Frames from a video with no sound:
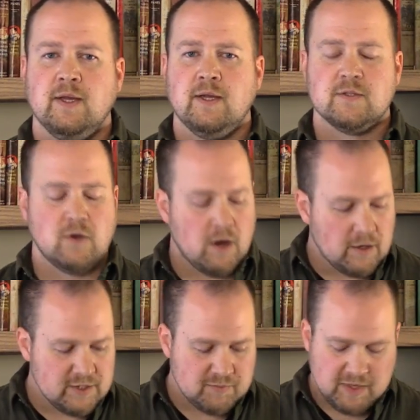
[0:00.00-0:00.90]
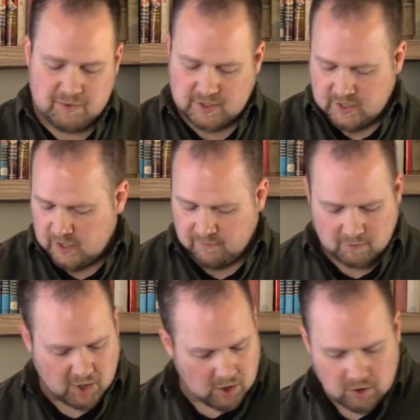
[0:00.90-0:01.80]
And so all these people had come
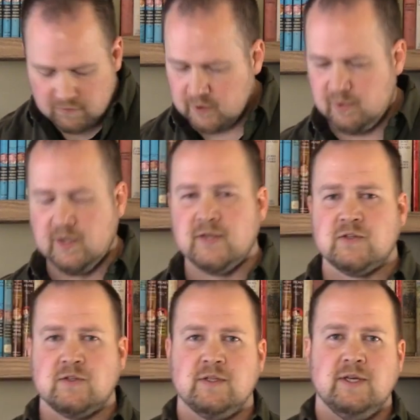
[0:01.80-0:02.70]
from all over the place.